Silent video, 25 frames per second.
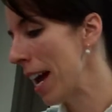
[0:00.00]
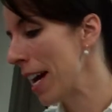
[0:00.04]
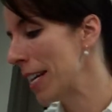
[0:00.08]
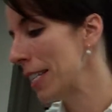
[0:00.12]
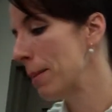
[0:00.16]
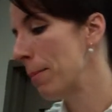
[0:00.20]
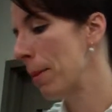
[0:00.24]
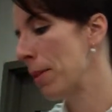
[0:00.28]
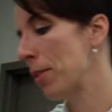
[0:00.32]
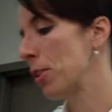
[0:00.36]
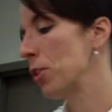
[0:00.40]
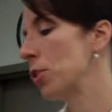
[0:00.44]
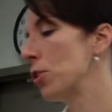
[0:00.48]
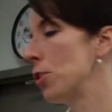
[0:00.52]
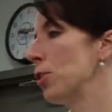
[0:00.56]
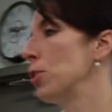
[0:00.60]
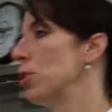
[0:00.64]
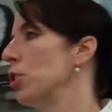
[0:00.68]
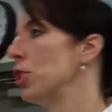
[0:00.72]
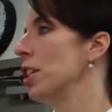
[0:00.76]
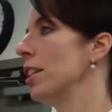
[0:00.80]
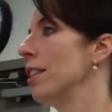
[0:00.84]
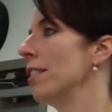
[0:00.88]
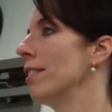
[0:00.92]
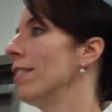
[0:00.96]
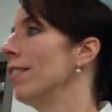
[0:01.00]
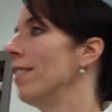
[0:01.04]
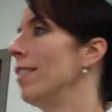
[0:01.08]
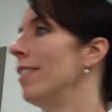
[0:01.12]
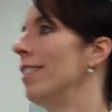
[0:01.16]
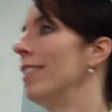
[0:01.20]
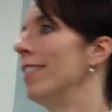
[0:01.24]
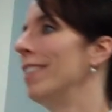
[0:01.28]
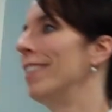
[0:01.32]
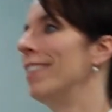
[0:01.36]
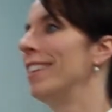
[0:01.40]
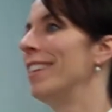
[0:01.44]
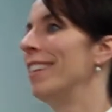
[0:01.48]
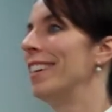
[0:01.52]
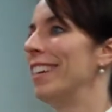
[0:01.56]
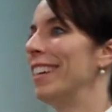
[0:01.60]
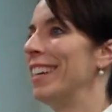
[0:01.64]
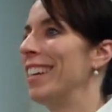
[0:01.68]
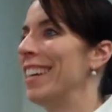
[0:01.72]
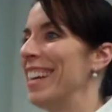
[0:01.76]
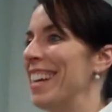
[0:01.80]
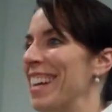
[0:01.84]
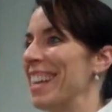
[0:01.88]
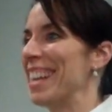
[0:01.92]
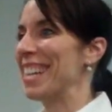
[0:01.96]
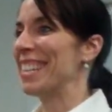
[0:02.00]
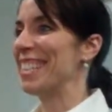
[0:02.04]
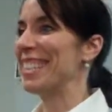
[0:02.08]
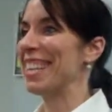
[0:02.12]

asked about the surgeon? He